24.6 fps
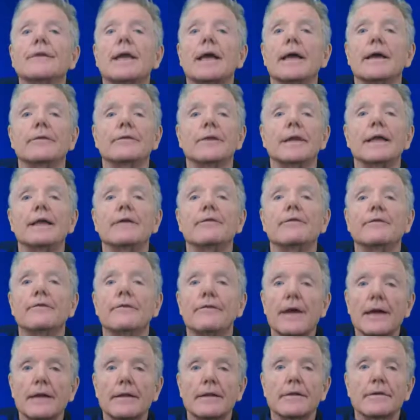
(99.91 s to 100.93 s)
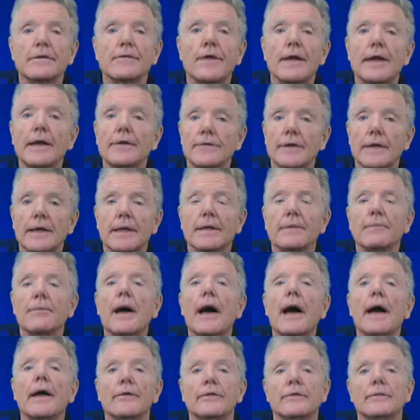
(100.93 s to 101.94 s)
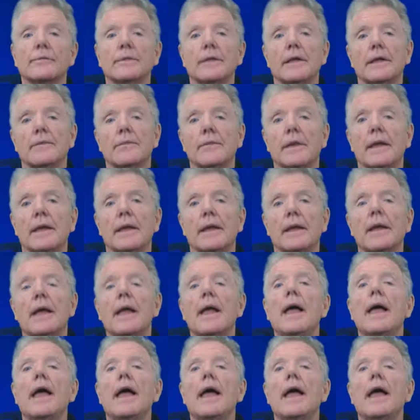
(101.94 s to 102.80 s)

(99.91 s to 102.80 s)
as effective as it can possibly be.